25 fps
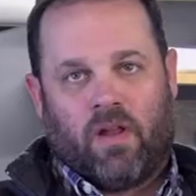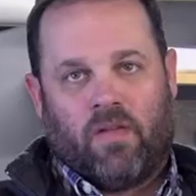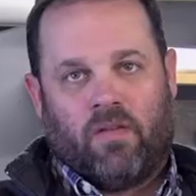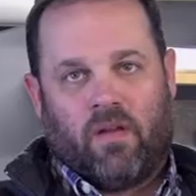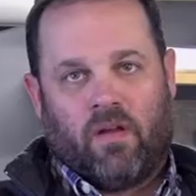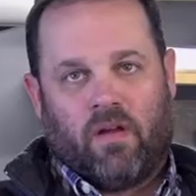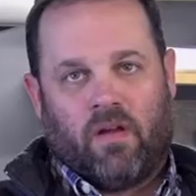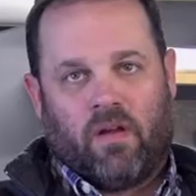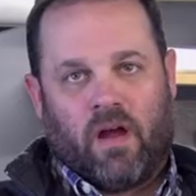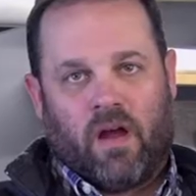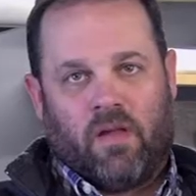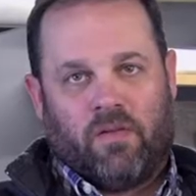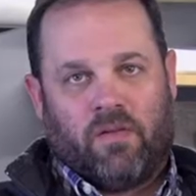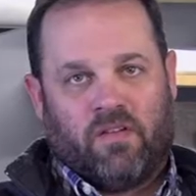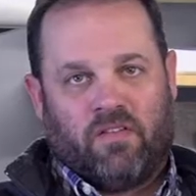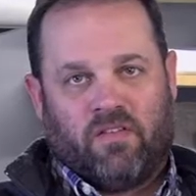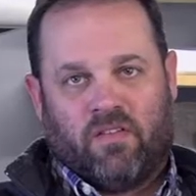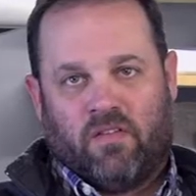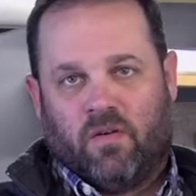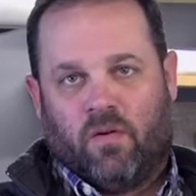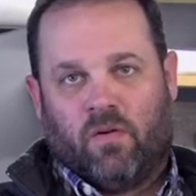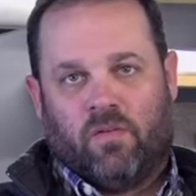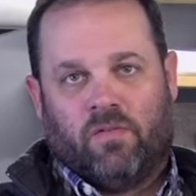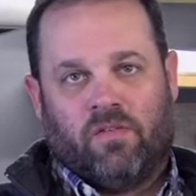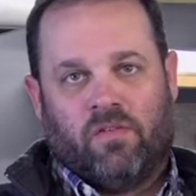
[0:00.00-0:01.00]
on the
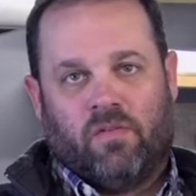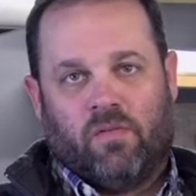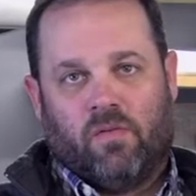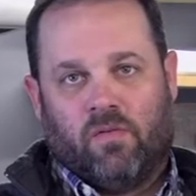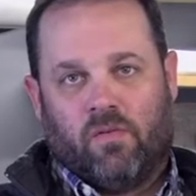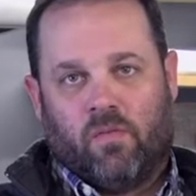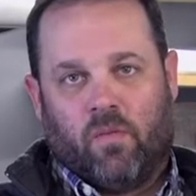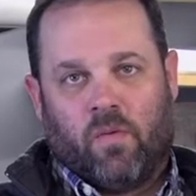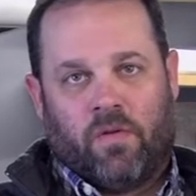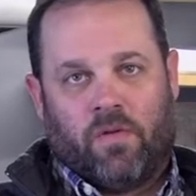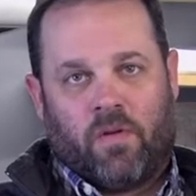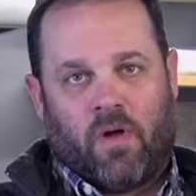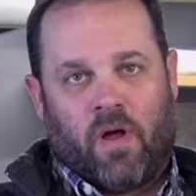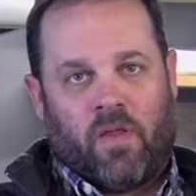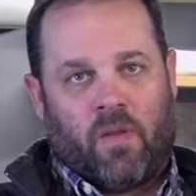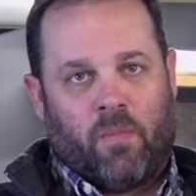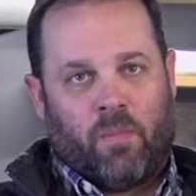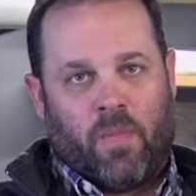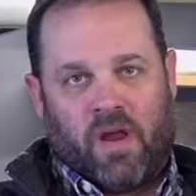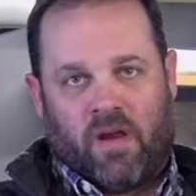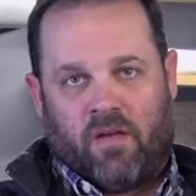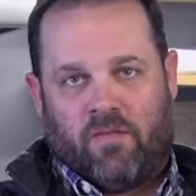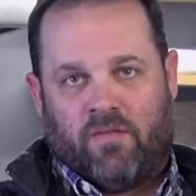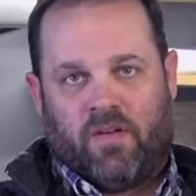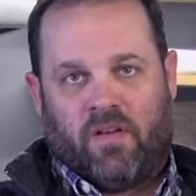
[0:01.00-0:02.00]
CO2 with all the
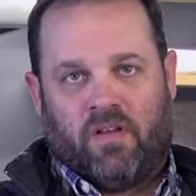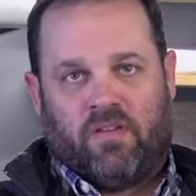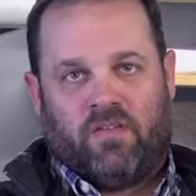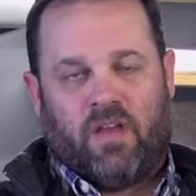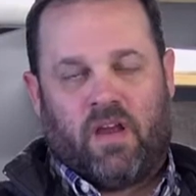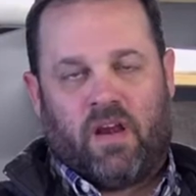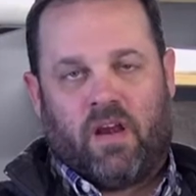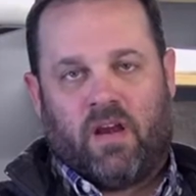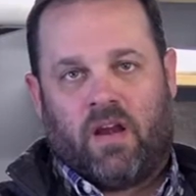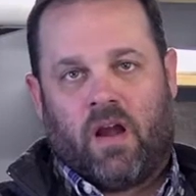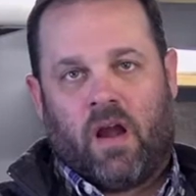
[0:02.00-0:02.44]
benefits that it